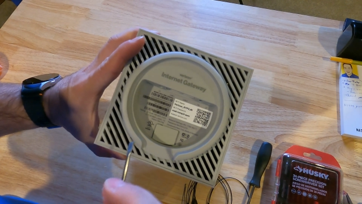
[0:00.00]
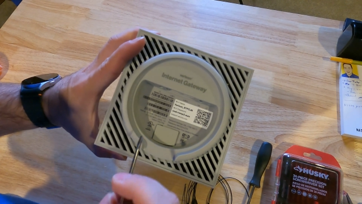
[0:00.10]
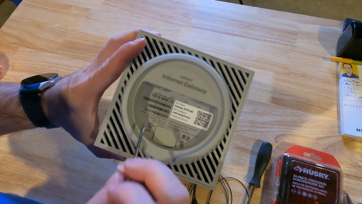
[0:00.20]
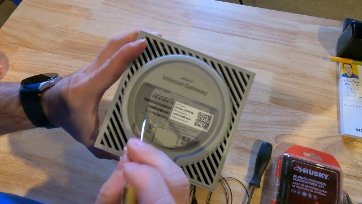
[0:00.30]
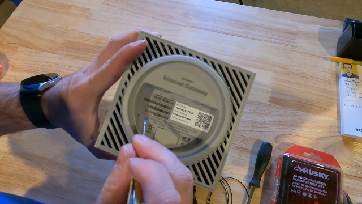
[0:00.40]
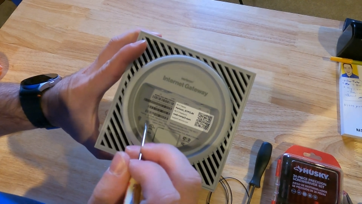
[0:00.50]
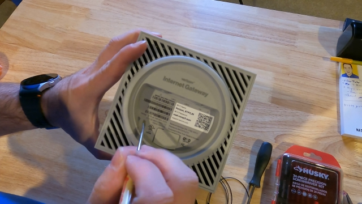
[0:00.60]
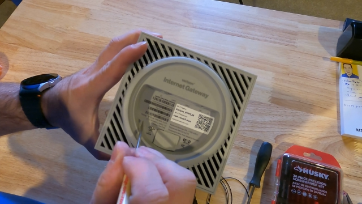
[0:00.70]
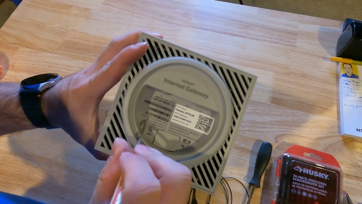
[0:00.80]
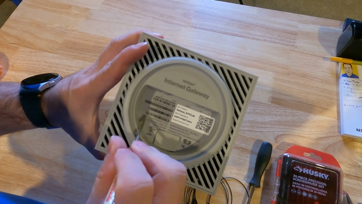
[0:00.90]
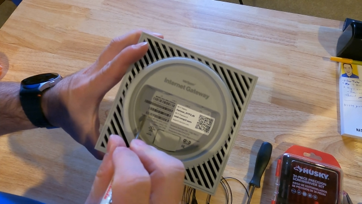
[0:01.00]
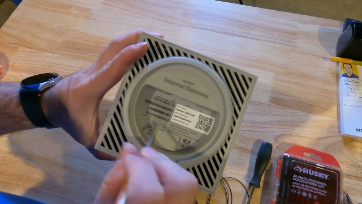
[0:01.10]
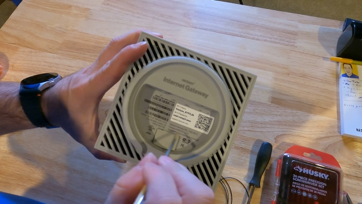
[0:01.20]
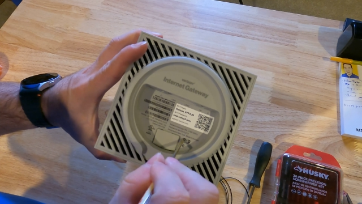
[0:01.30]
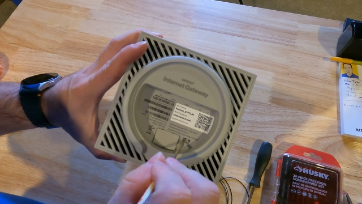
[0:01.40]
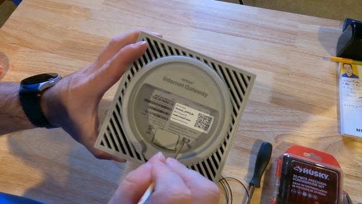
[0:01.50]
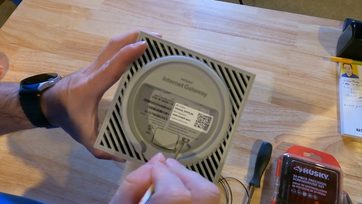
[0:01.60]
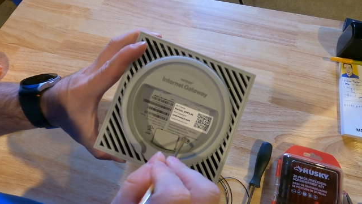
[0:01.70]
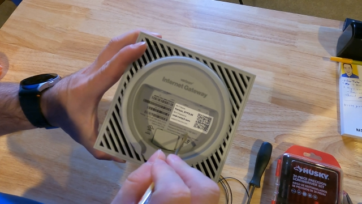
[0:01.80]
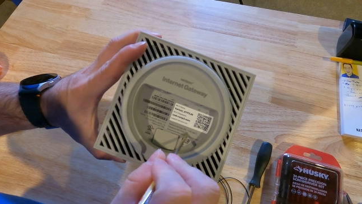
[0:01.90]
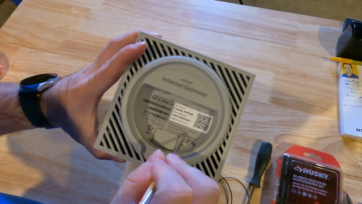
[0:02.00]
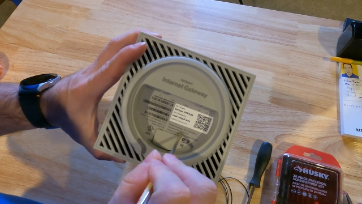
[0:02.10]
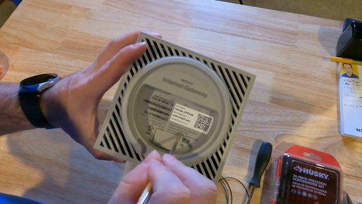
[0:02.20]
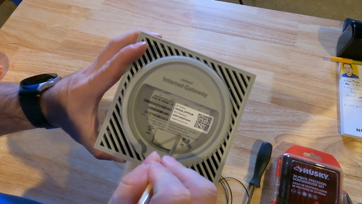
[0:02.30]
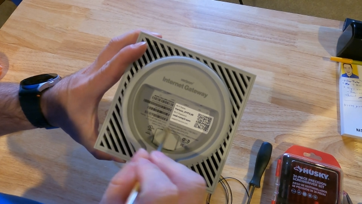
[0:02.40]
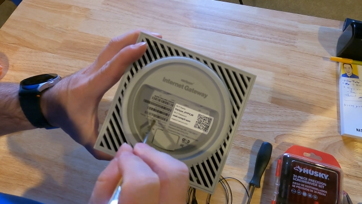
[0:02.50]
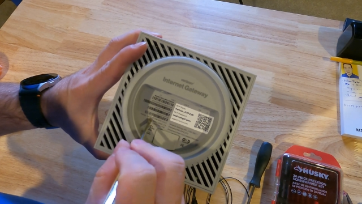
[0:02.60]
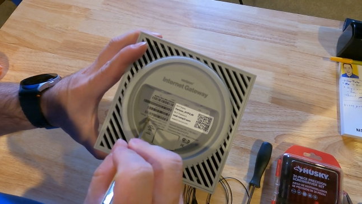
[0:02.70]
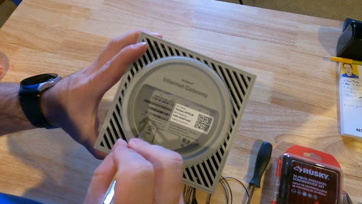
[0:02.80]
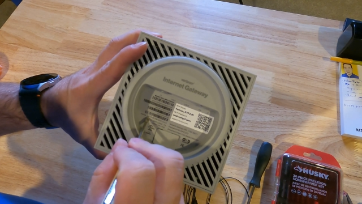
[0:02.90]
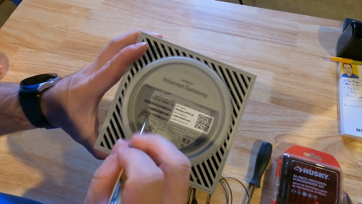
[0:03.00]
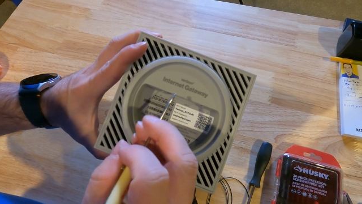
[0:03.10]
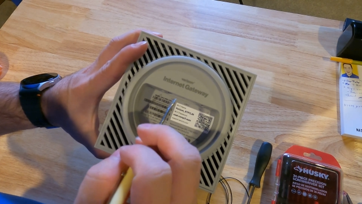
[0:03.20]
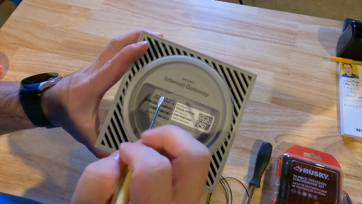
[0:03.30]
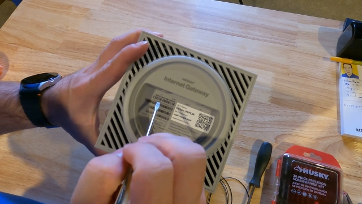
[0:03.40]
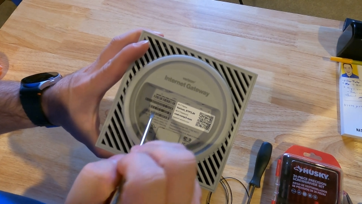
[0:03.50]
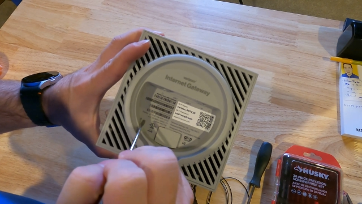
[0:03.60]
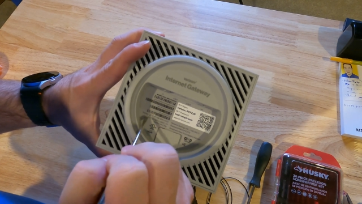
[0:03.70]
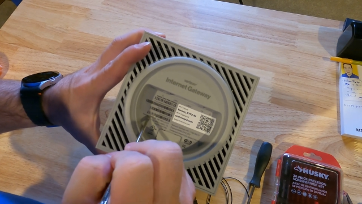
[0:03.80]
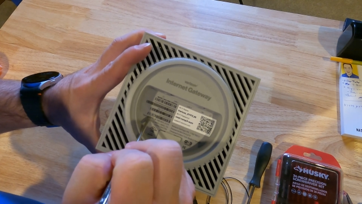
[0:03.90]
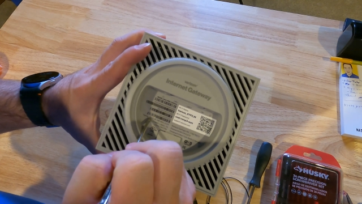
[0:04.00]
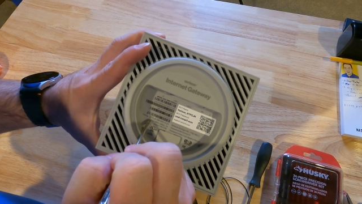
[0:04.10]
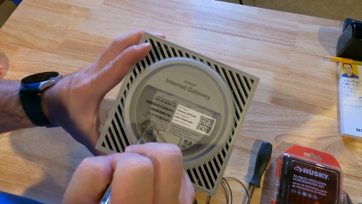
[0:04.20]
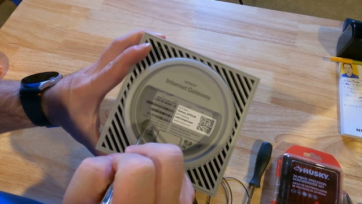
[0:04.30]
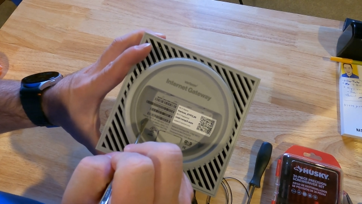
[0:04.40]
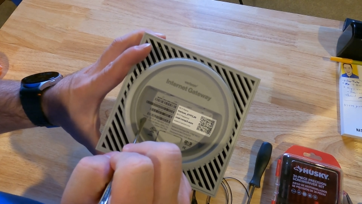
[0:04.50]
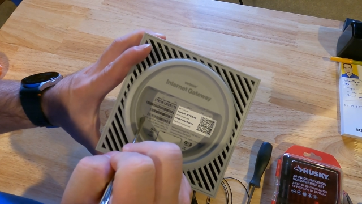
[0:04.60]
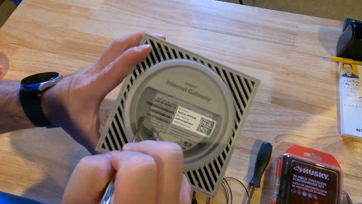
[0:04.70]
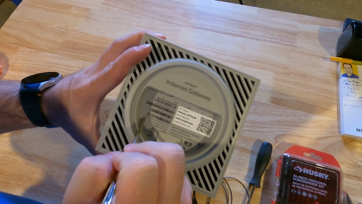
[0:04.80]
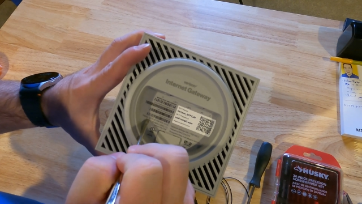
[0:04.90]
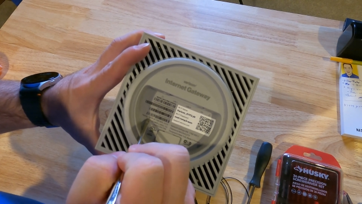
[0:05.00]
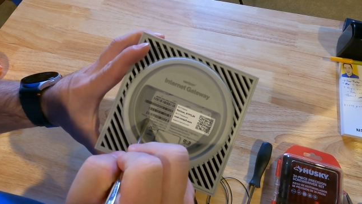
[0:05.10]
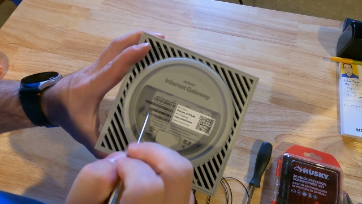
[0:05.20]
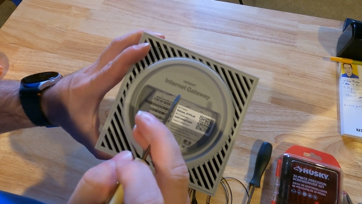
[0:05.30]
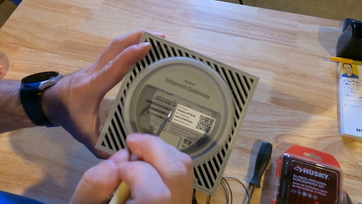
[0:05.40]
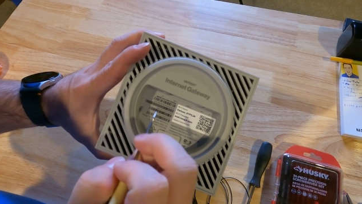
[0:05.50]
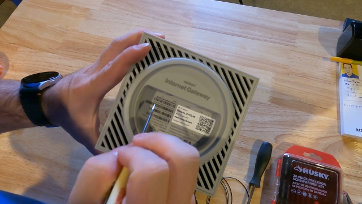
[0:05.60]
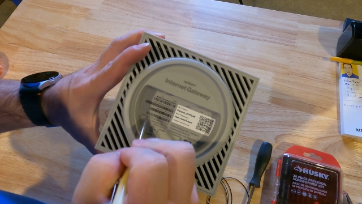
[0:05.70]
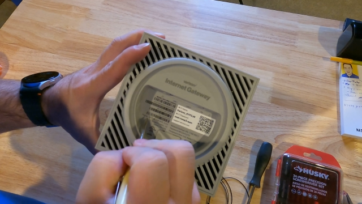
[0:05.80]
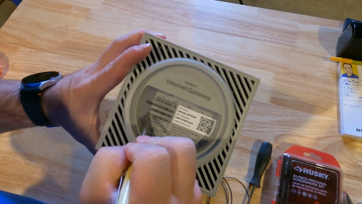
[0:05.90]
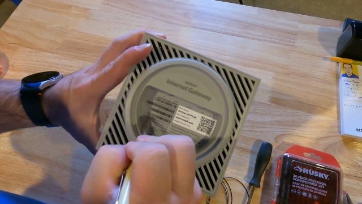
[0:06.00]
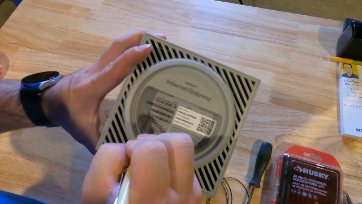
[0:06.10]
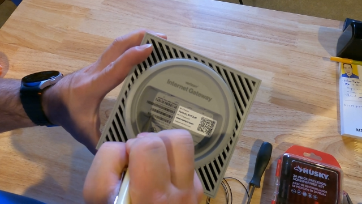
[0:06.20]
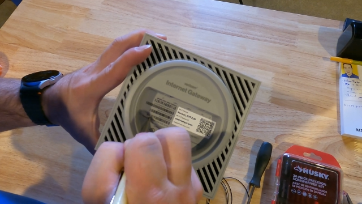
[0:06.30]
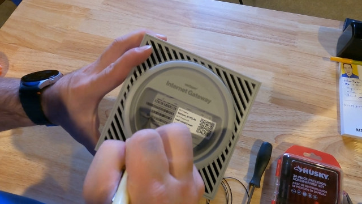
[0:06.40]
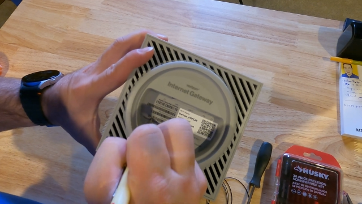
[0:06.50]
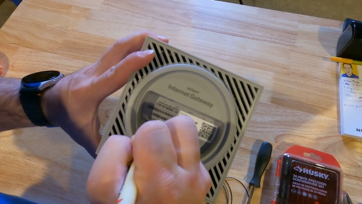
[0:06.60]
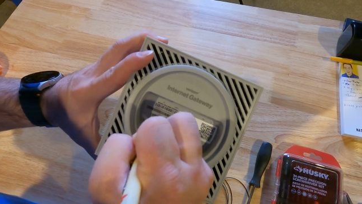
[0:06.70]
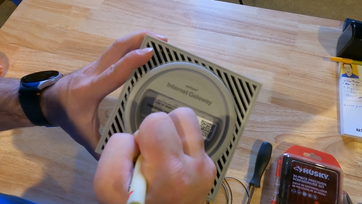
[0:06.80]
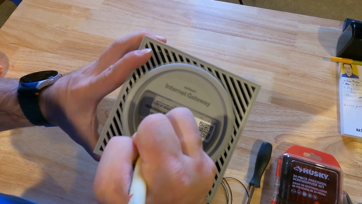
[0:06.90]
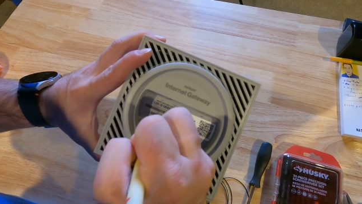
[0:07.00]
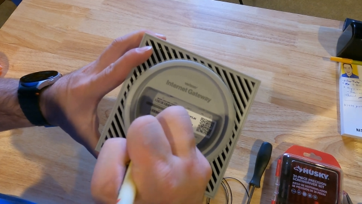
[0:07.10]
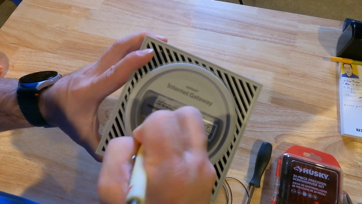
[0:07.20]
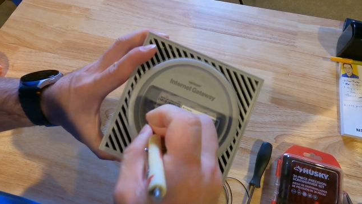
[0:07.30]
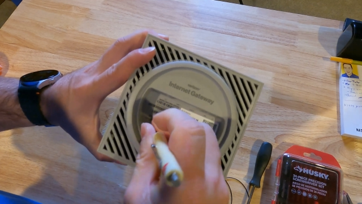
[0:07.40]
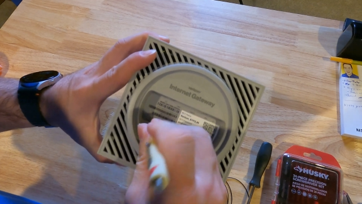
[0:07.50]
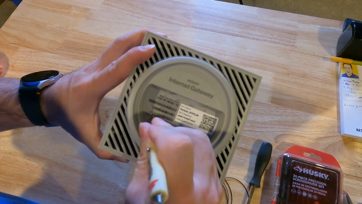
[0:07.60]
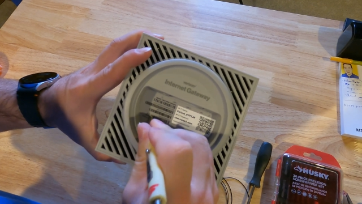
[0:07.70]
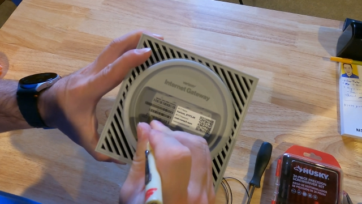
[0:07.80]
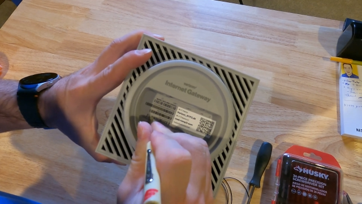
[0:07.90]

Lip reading: (no speaker visible)